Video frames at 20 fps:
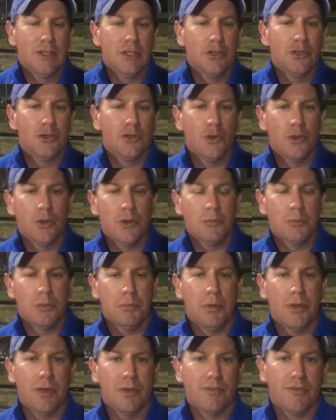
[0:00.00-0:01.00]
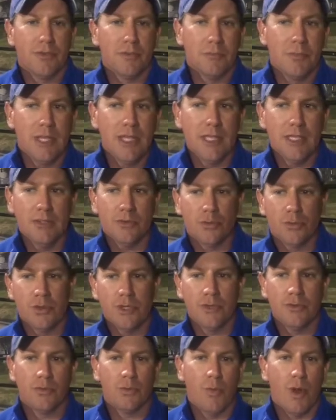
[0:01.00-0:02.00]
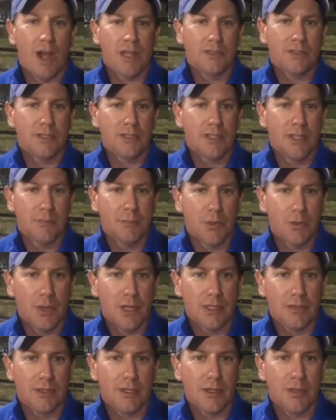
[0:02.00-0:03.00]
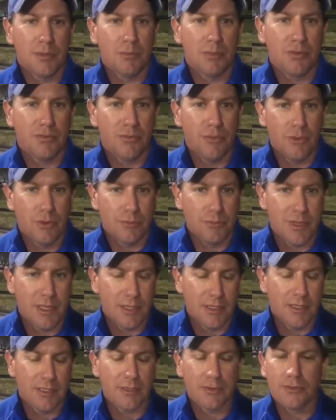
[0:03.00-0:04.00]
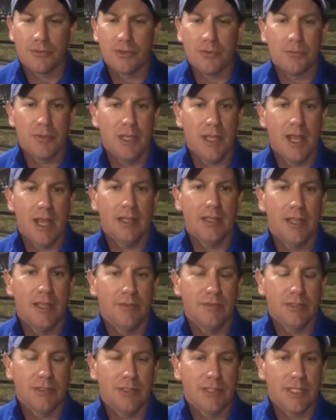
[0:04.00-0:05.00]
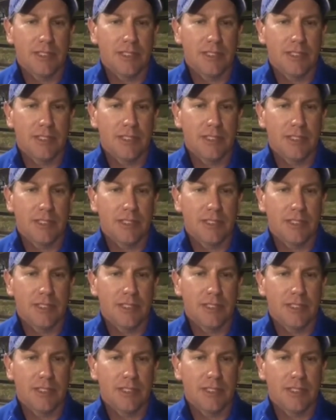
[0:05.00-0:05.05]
enjoyable part for me is watching them go out there and perform at an extremely high level,